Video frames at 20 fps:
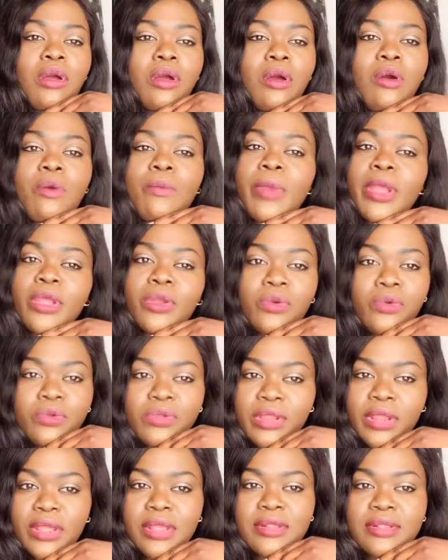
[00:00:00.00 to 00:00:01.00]
oh my
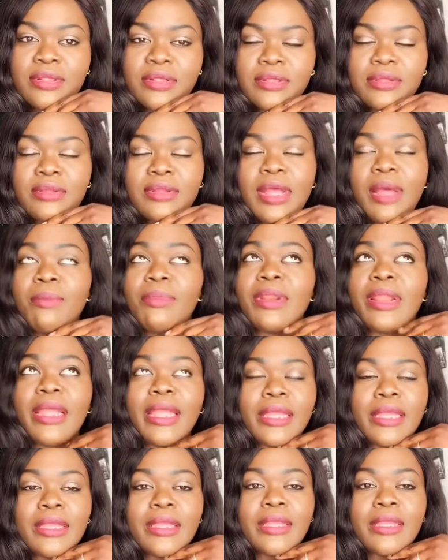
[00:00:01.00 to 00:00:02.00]
goodness. I'm
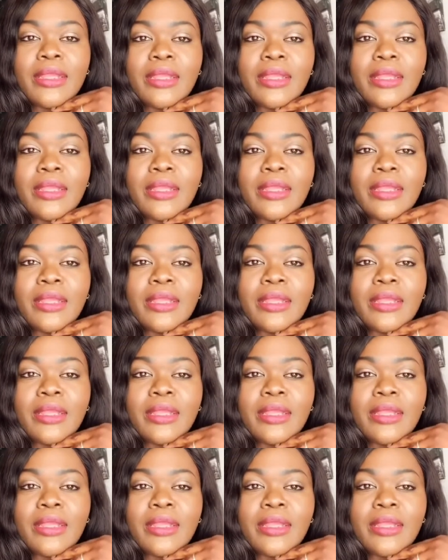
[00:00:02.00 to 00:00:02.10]
like,